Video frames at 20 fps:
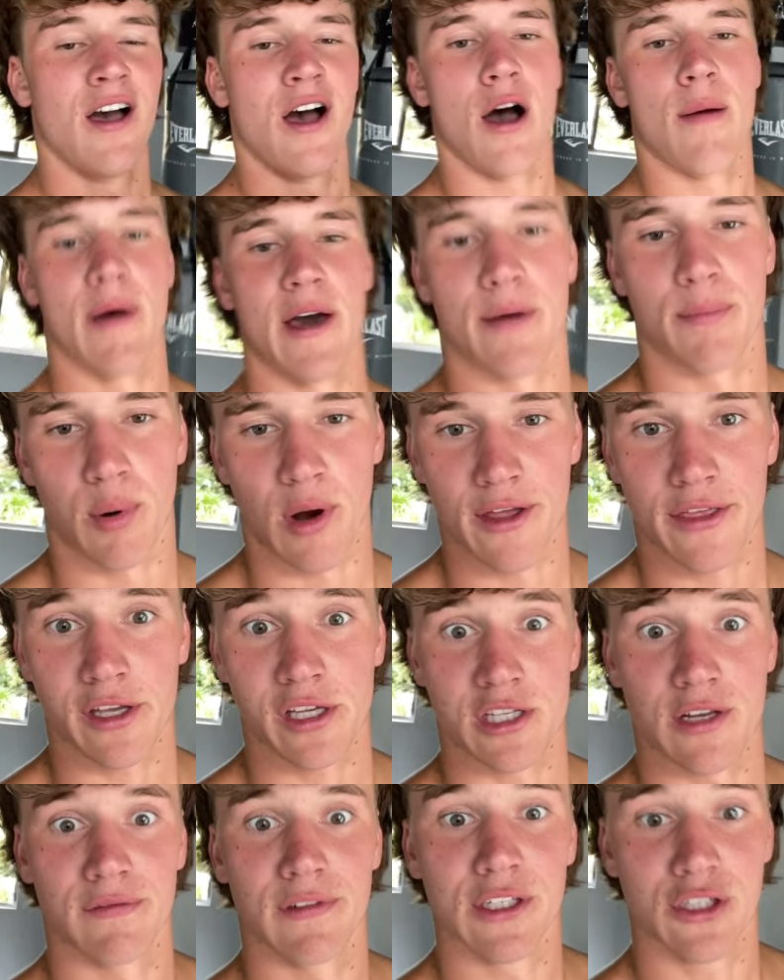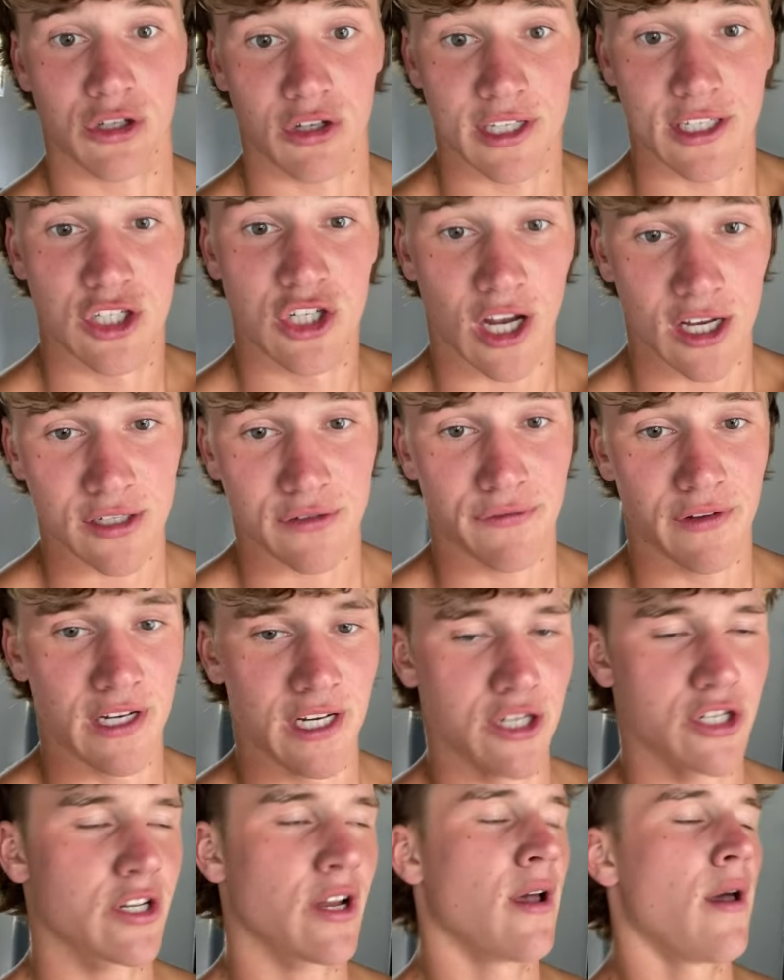I'm out of breath because I've literally just
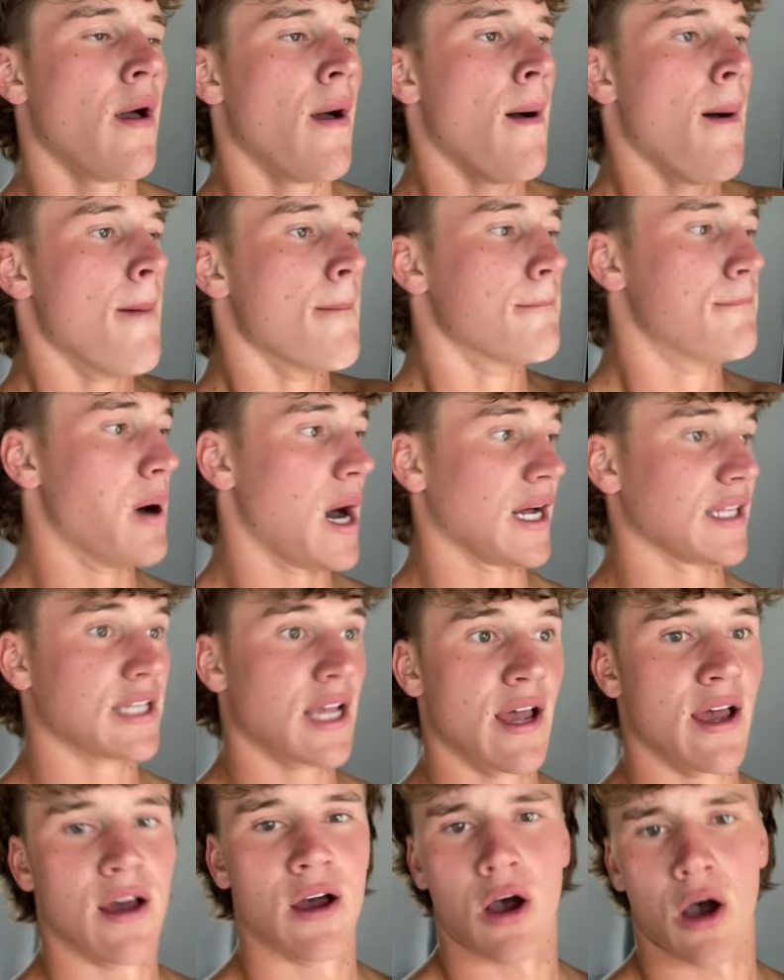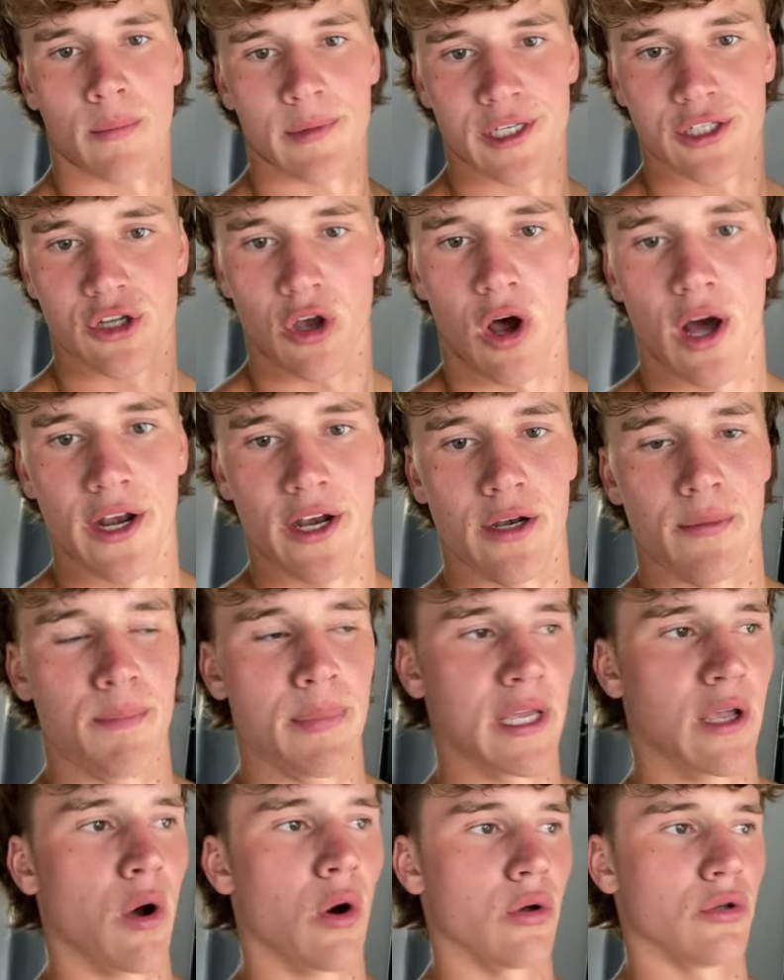finished. But I'm excited
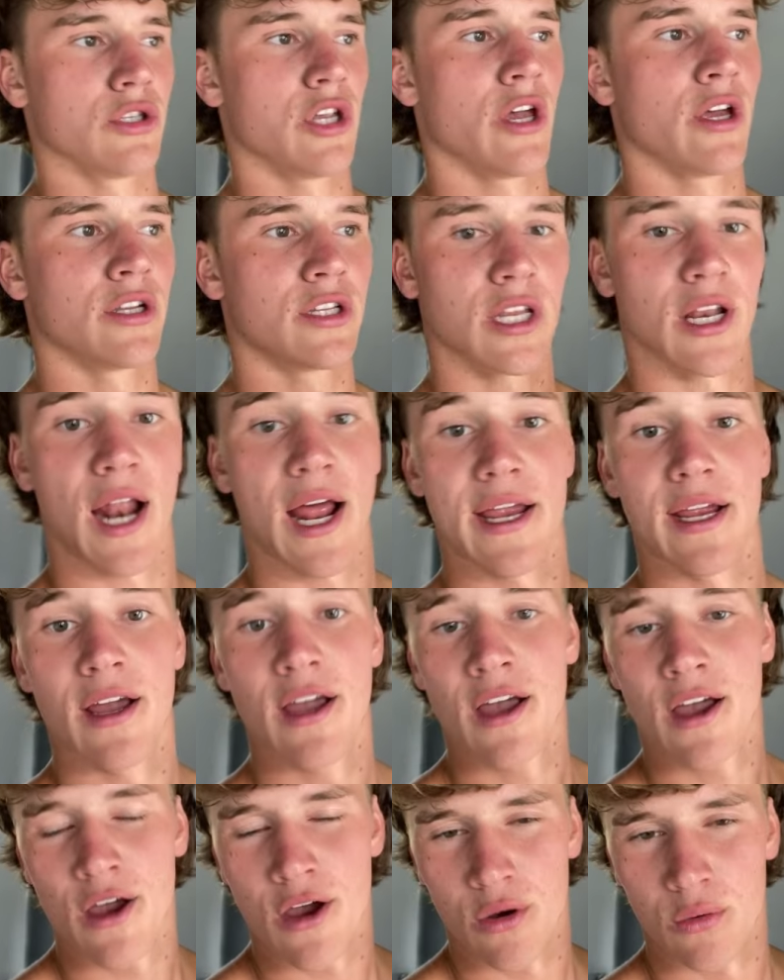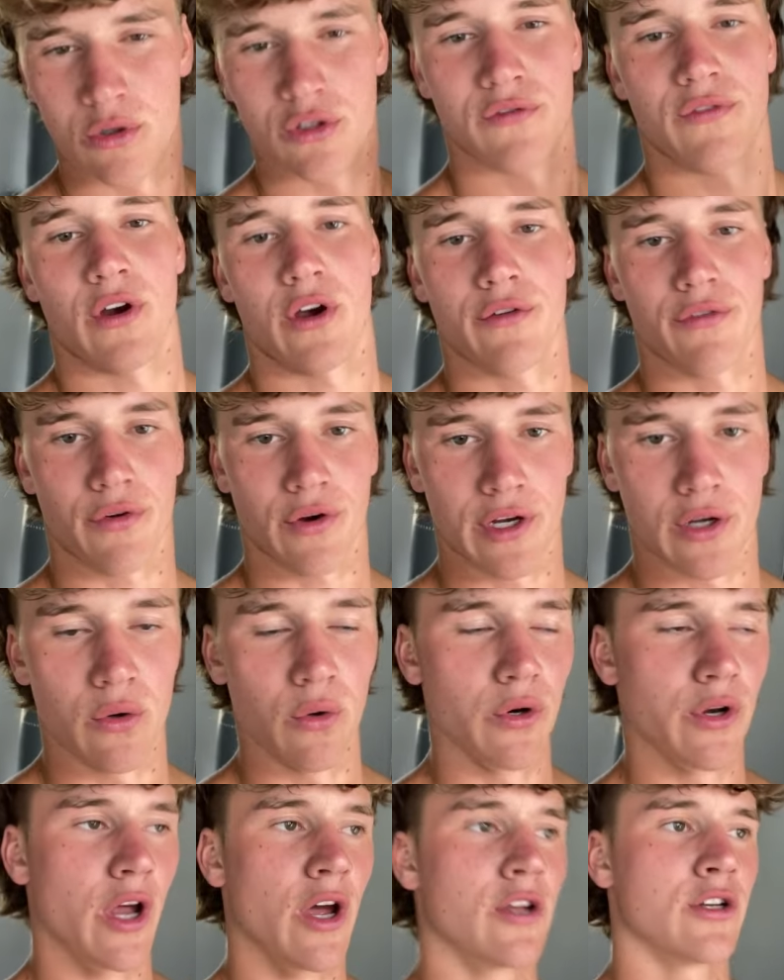because today was very, very
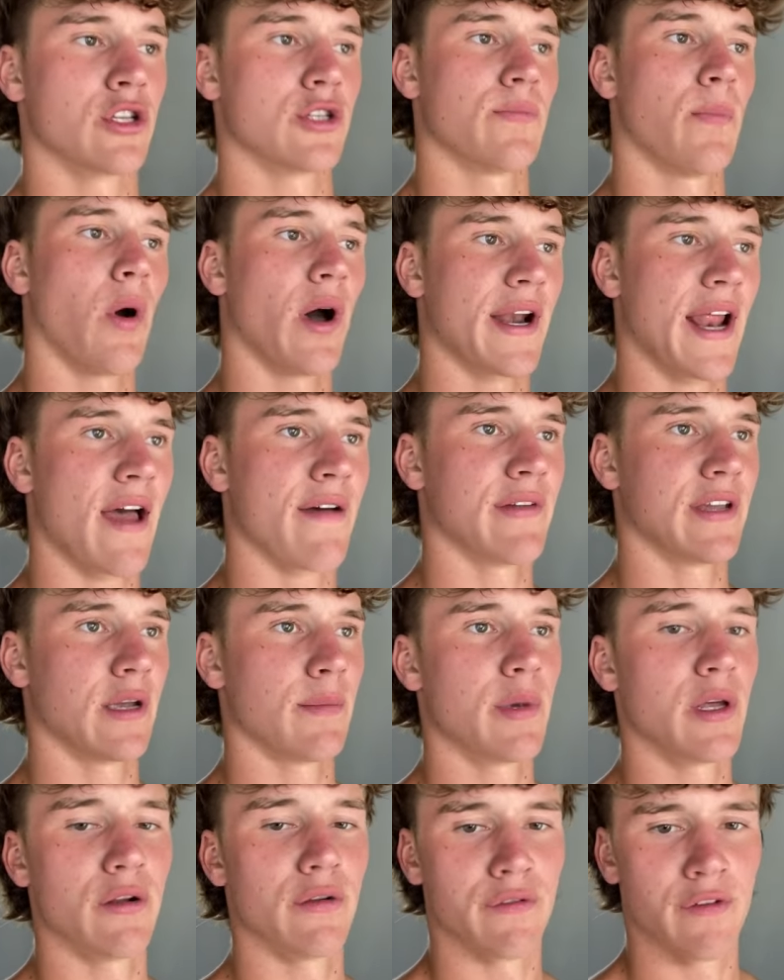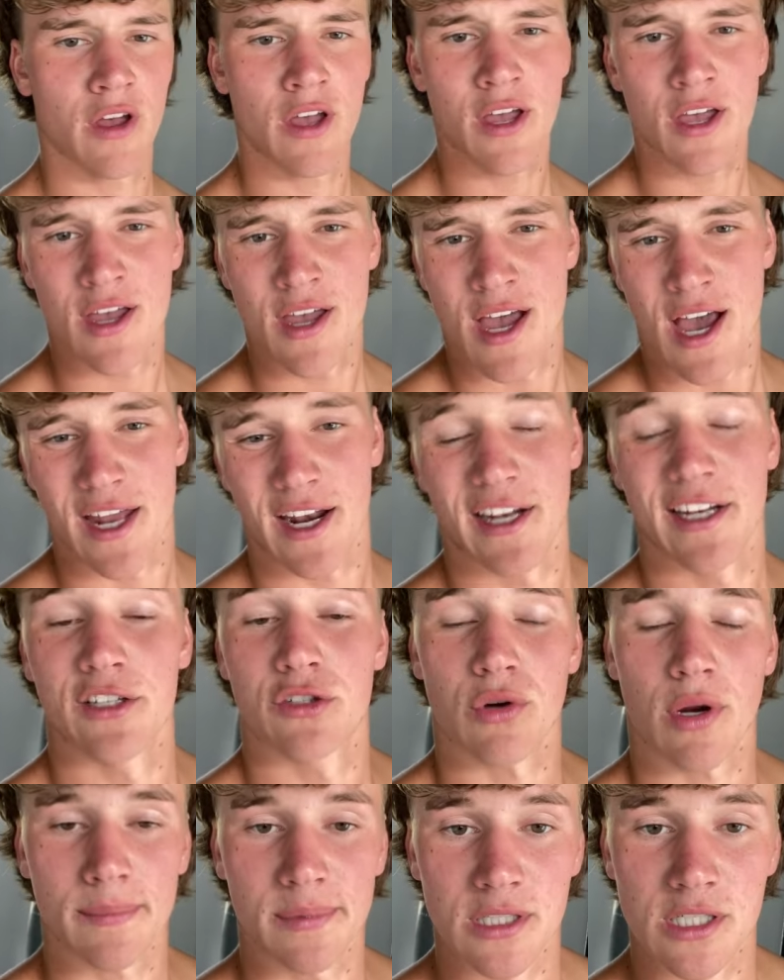good, despite having a bit of an
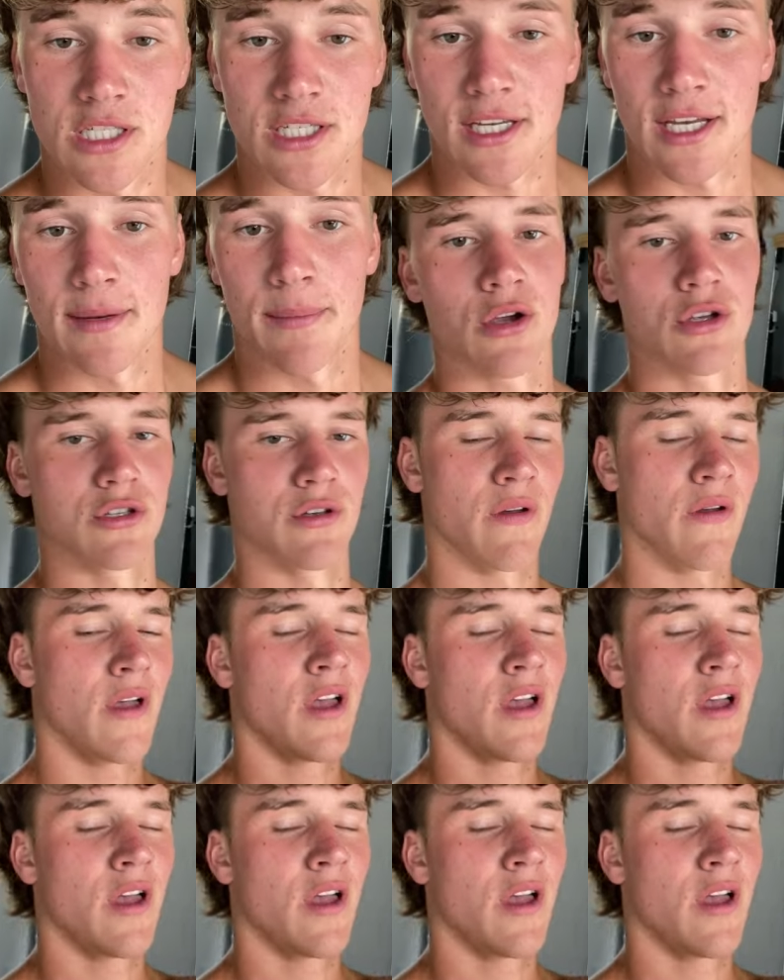uninterrupted sleep because